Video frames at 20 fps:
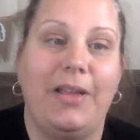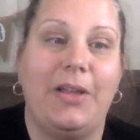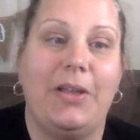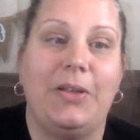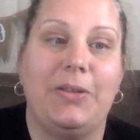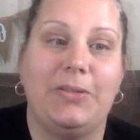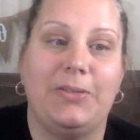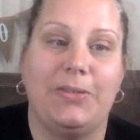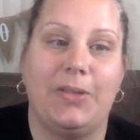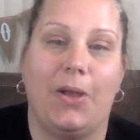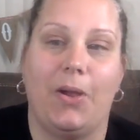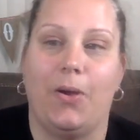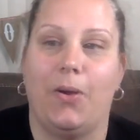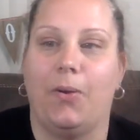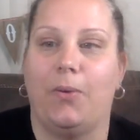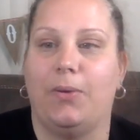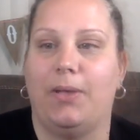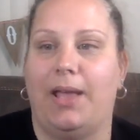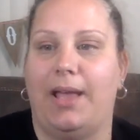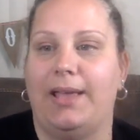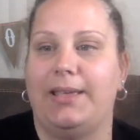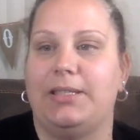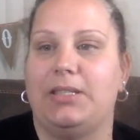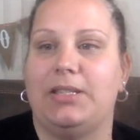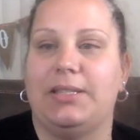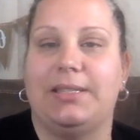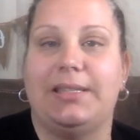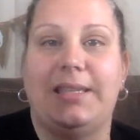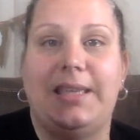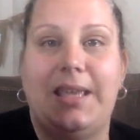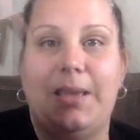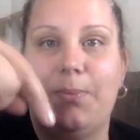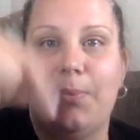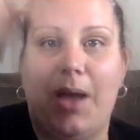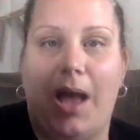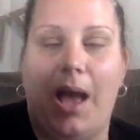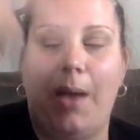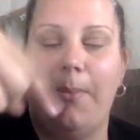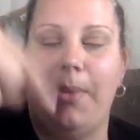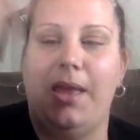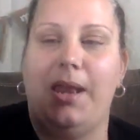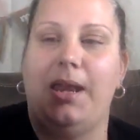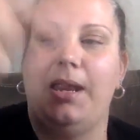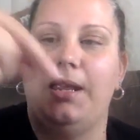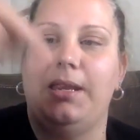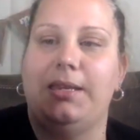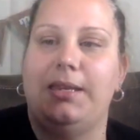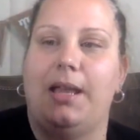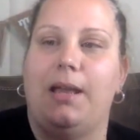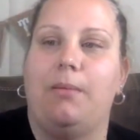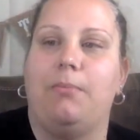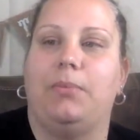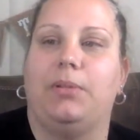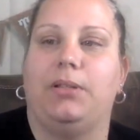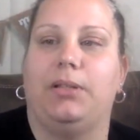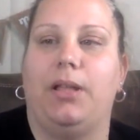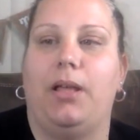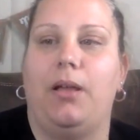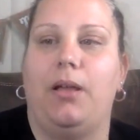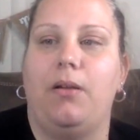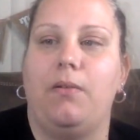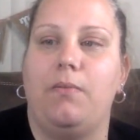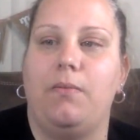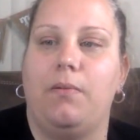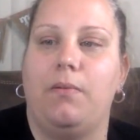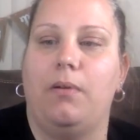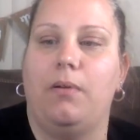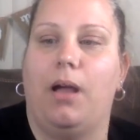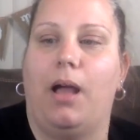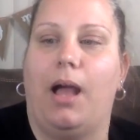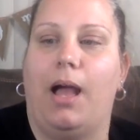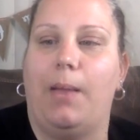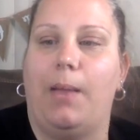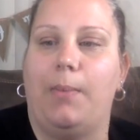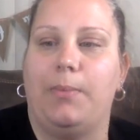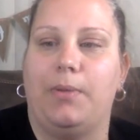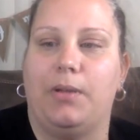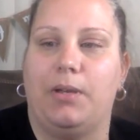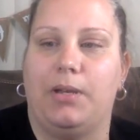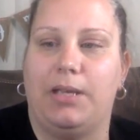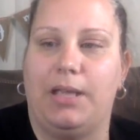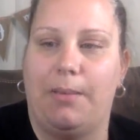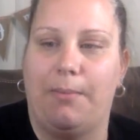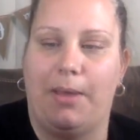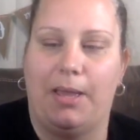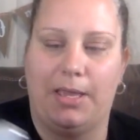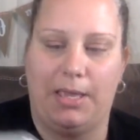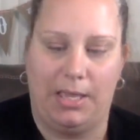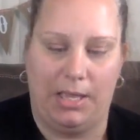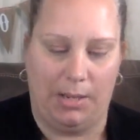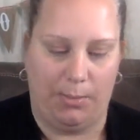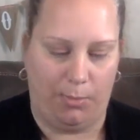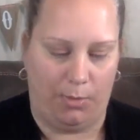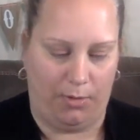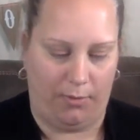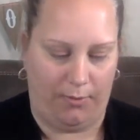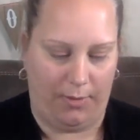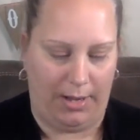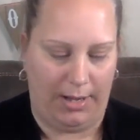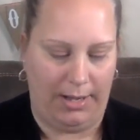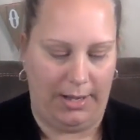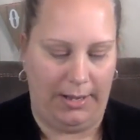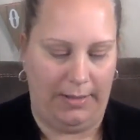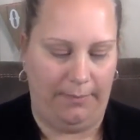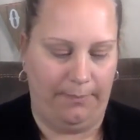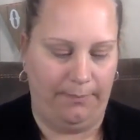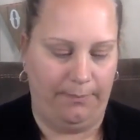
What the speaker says: So guys, just keep commenting down below. I'm going to get my camera ready.